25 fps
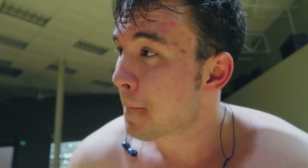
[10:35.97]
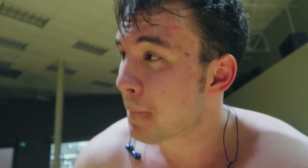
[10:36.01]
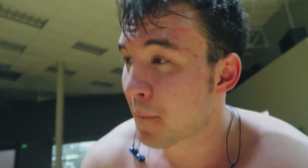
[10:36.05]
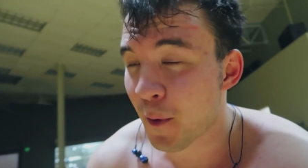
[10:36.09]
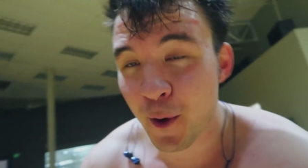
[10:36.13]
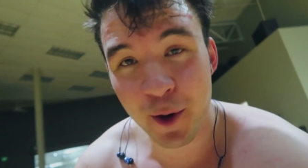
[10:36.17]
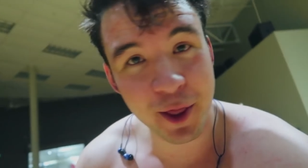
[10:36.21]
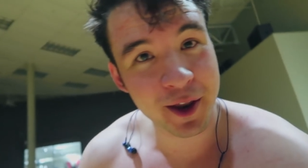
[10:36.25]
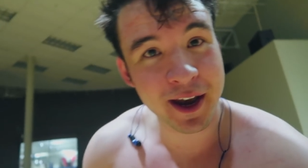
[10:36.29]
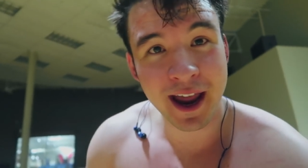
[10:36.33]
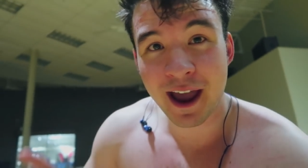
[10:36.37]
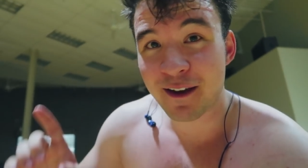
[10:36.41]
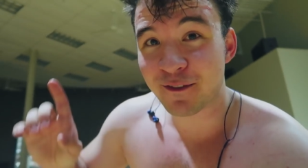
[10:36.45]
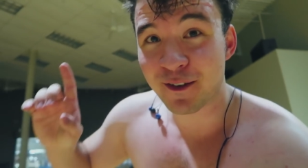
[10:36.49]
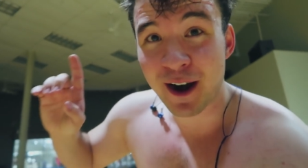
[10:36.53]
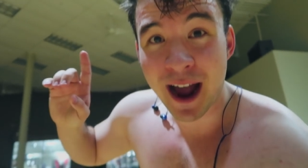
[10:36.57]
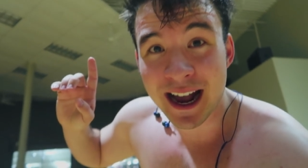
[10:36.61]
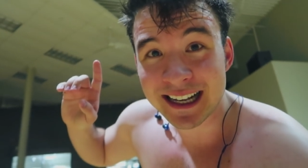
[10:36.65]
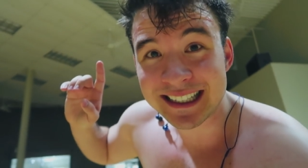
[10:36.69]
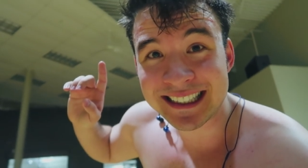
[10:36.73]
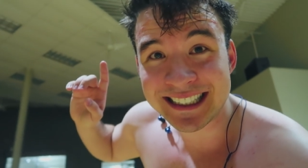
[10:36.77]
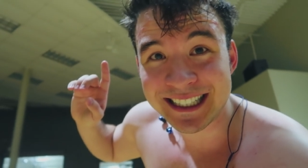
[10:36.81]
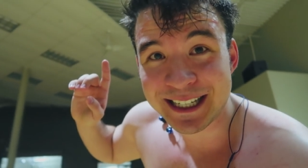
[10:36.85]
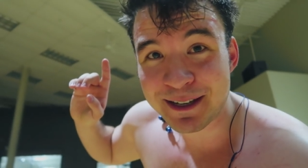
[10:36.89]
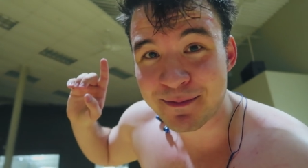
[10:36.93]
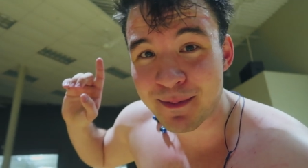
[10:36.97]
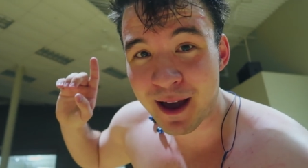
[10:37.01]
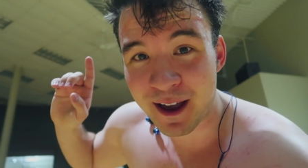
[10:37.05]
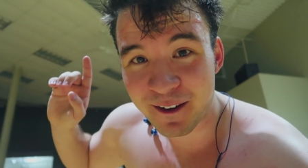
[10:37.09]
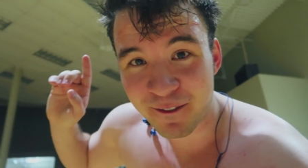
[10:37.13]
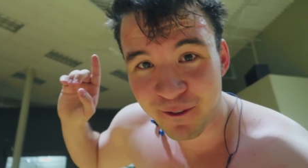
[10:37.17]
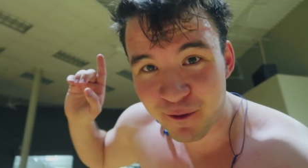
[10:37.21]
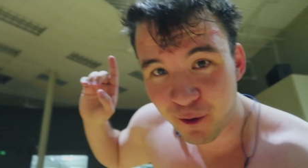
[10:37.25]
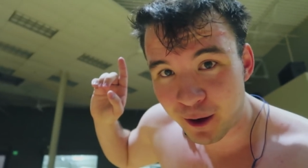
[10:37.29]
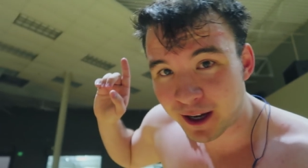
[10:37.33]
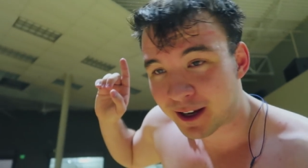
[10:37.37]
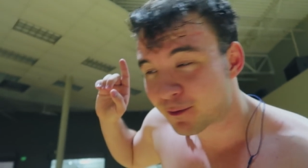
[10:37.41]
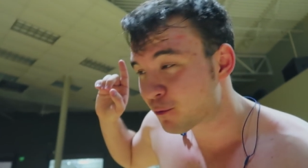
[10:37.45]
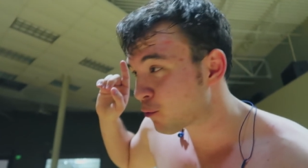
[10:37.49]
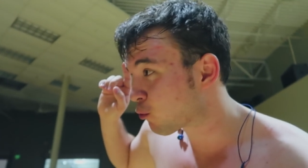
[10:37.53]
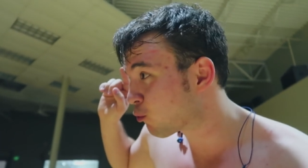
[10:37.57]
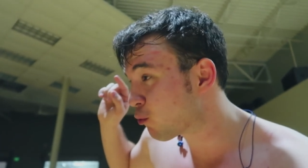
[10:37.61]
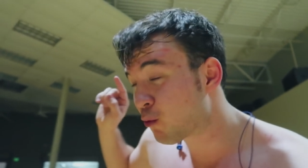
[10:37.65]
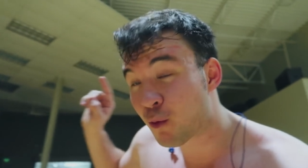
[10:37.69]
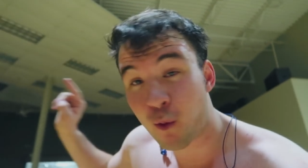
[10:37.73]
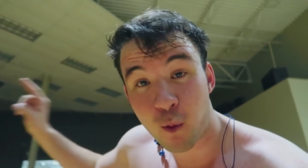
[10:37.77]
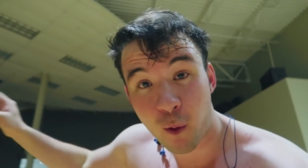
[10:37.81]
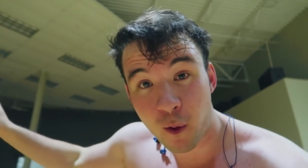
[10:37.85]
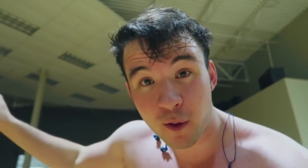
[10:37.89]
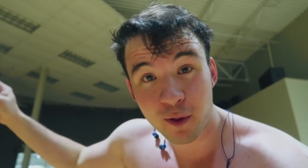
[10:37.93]
more than ever I see my freak
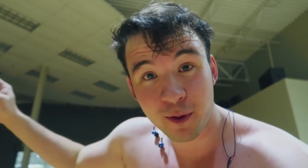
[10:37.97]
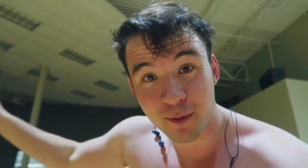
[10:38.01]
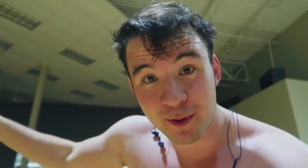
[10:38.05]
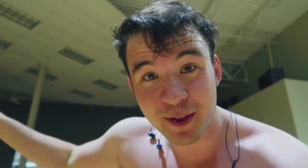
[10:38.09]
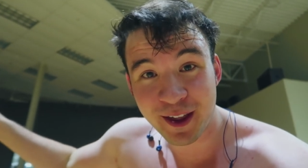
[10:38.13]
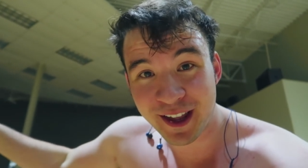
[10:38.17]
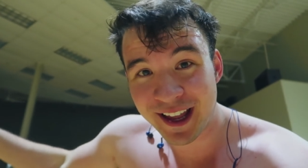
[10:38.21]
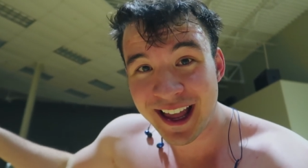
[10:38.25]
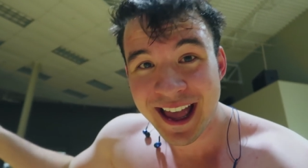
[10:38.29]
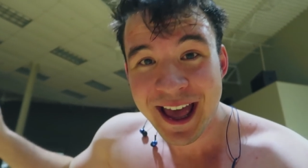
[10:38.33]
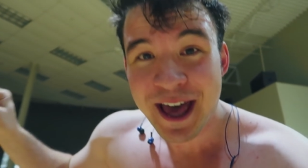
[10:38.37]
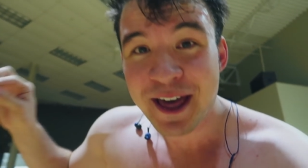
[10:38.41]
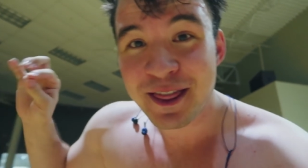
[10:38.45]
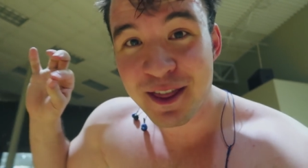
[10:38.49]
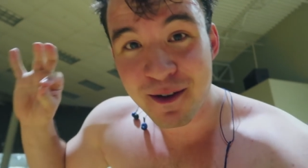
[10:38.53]
what the,